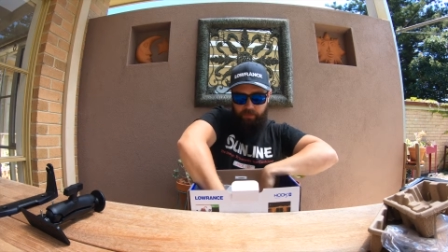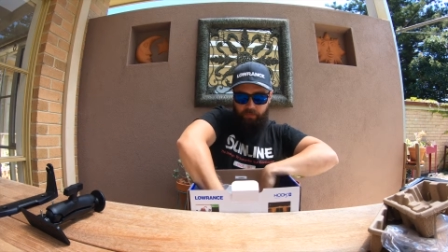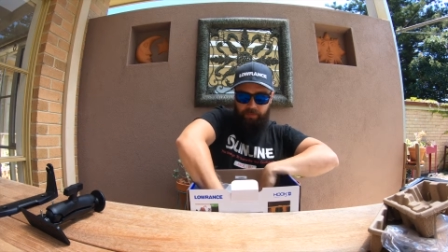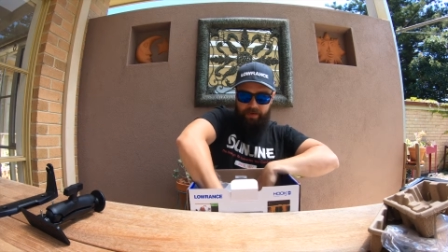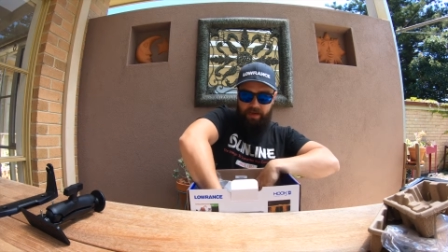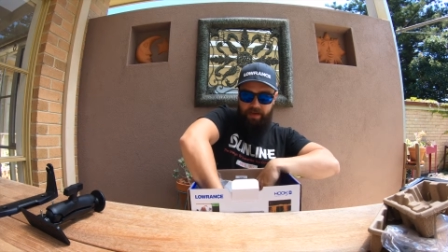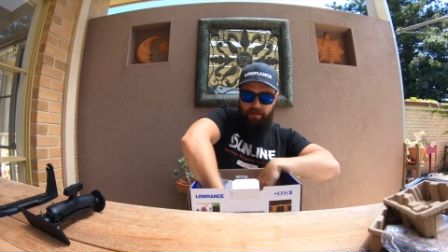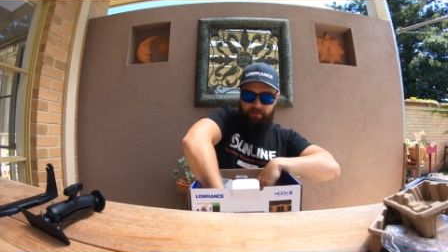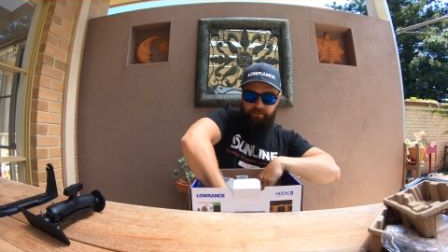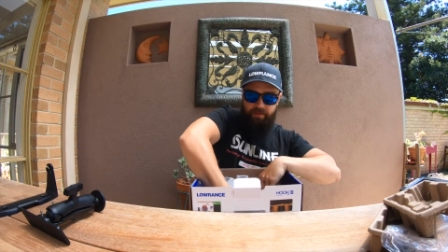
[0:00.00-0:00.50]
So
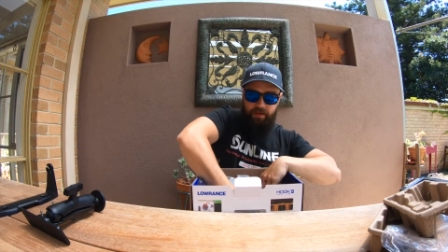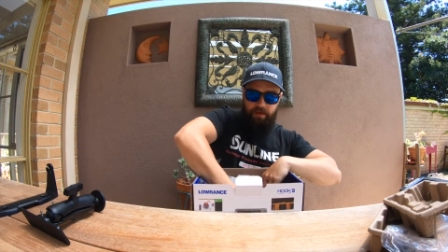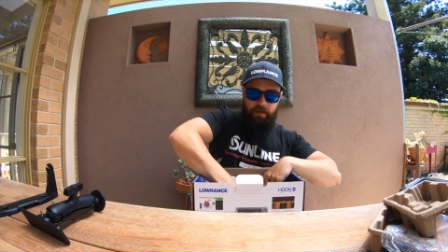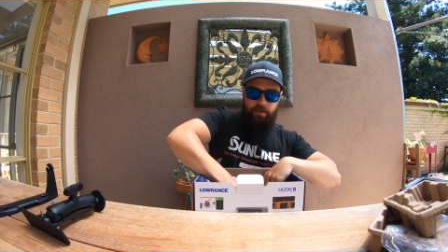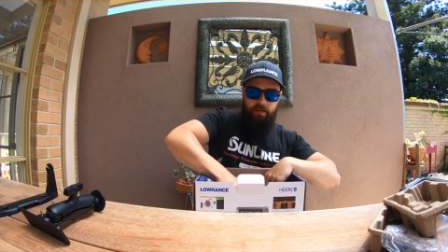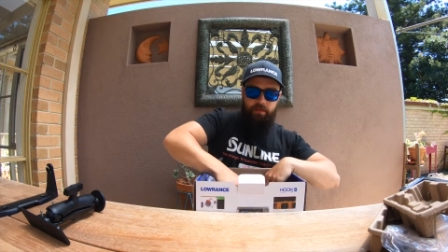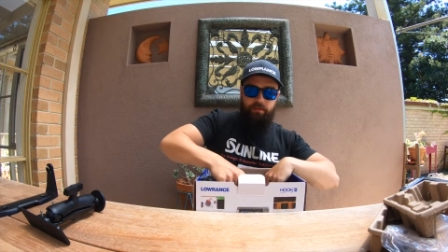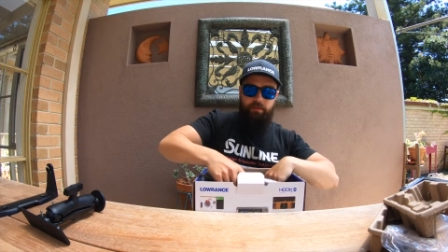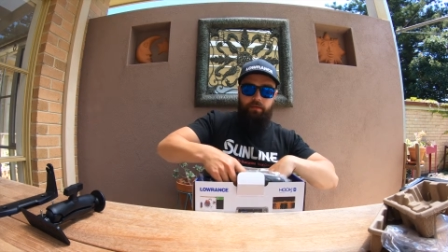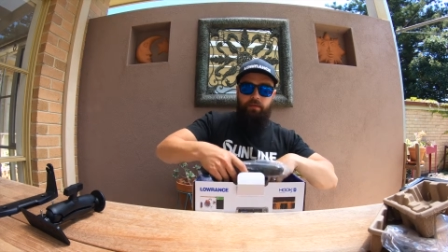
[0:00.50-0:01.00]
we have
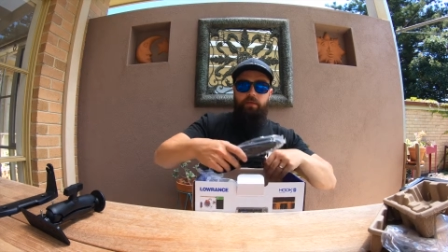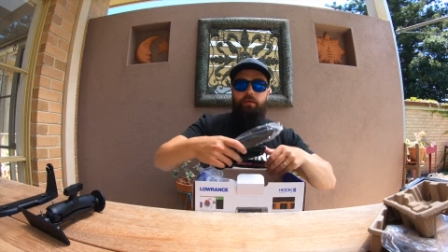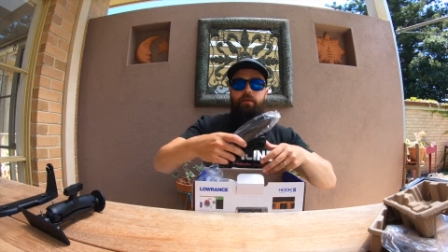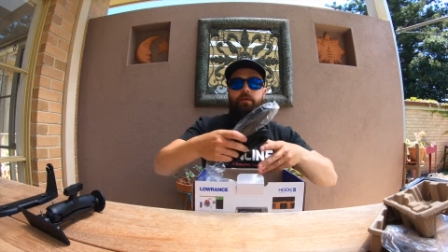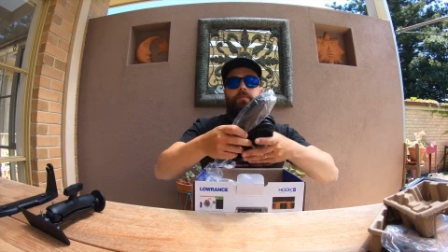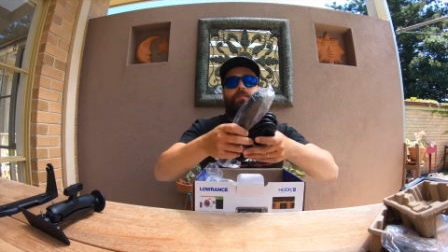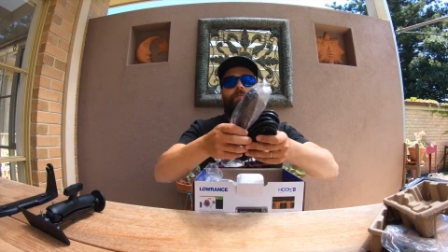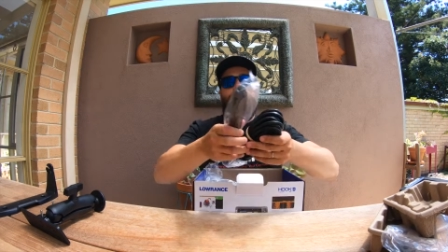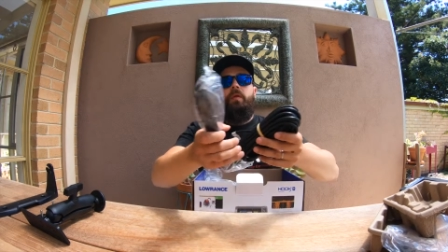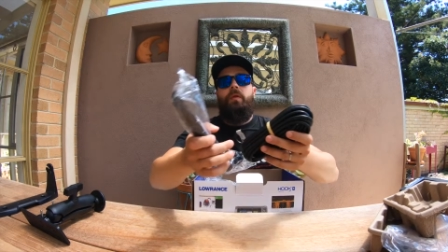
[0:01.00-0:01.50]
our
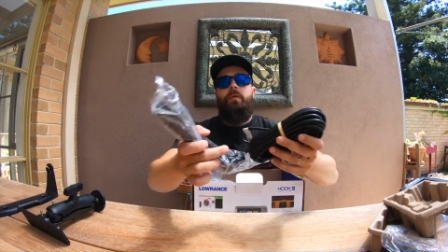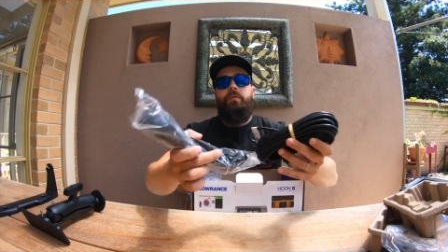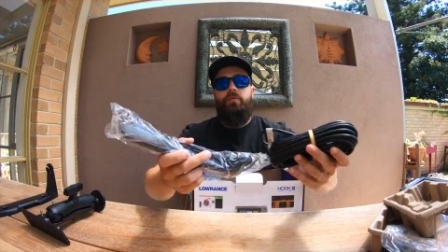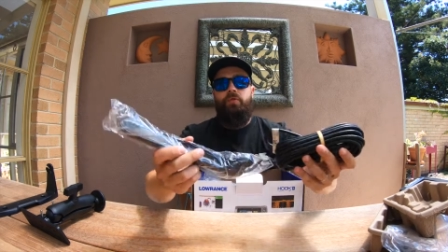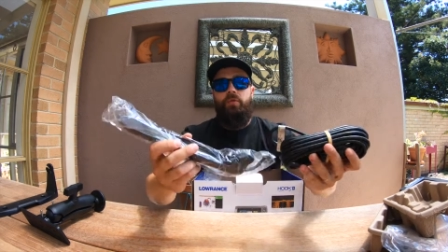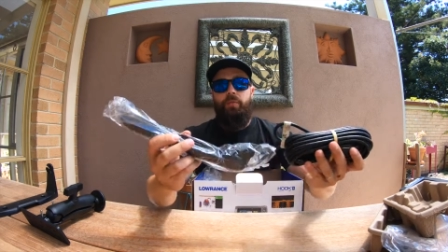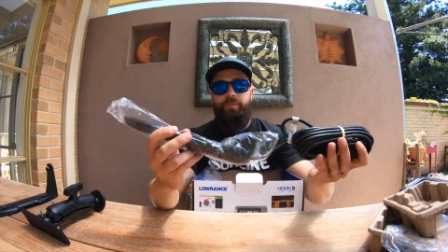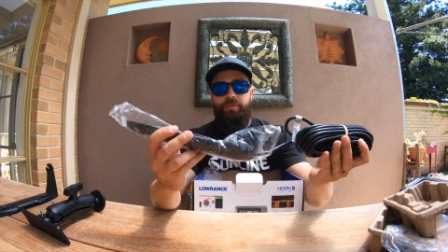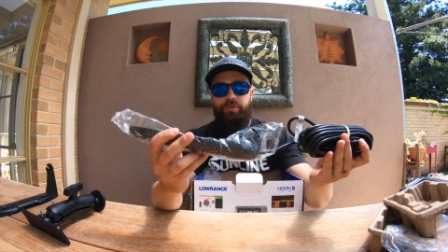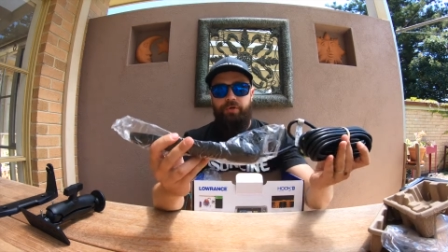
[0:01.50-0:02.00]

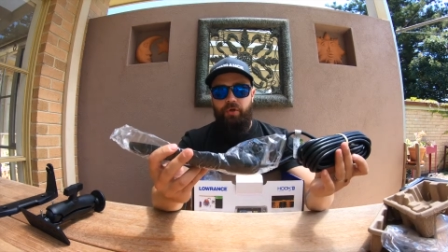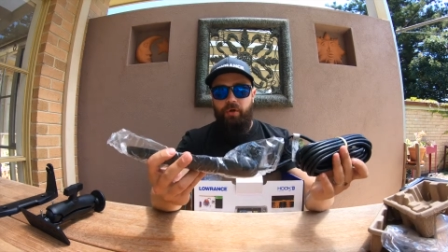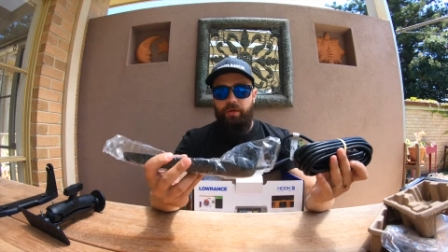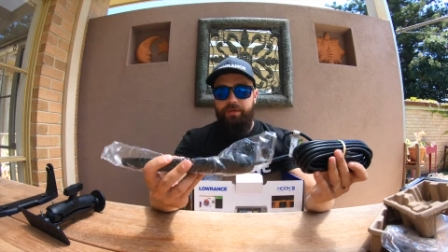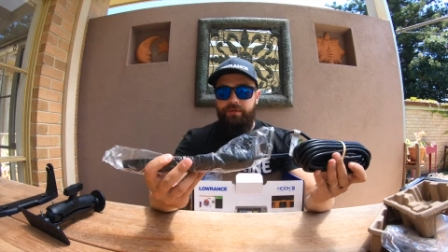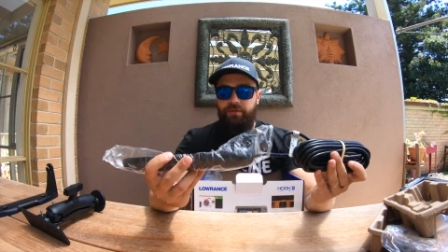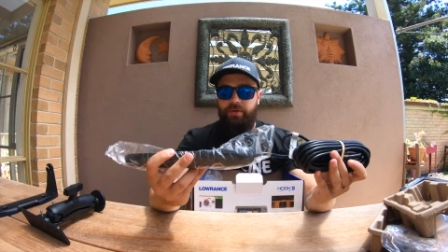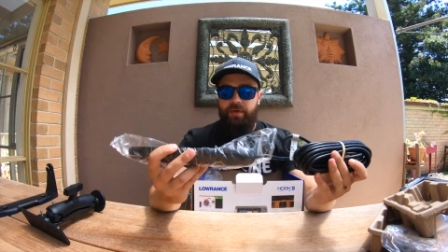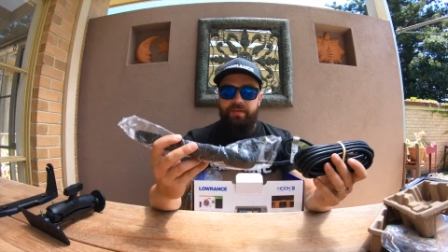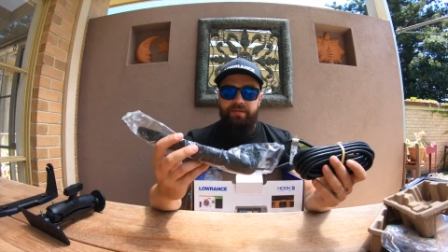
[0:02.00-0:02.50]
triple
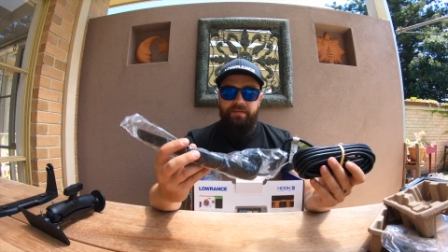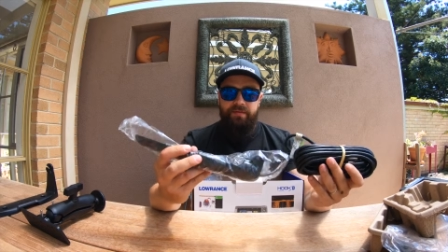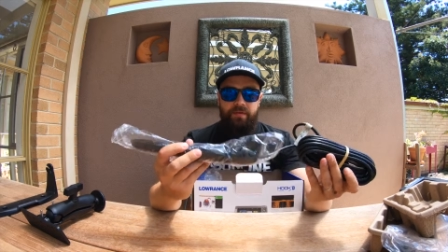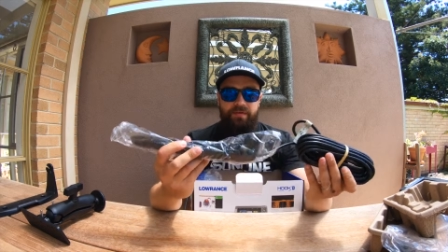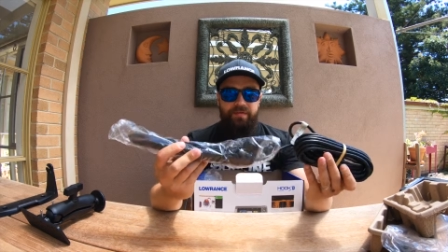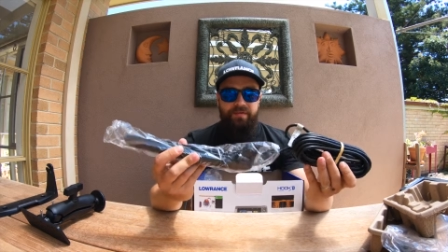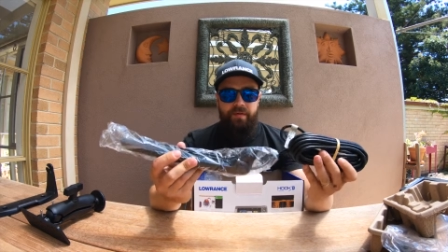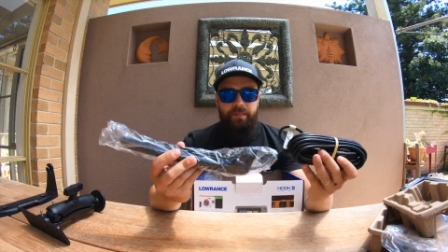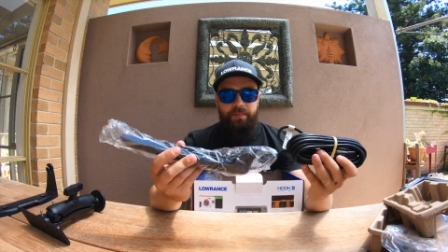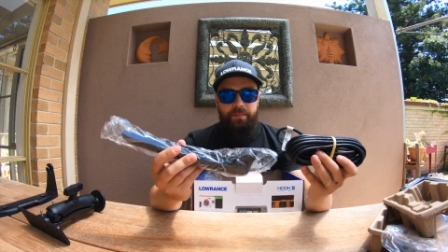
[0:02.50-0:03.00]
shot
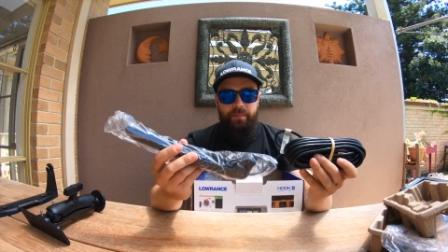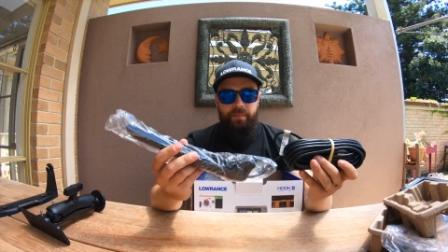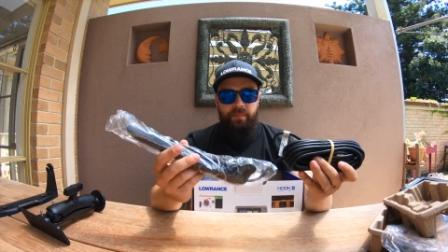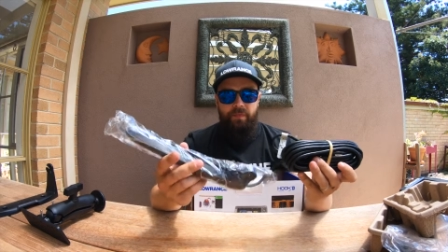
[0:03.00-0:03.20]
transducer.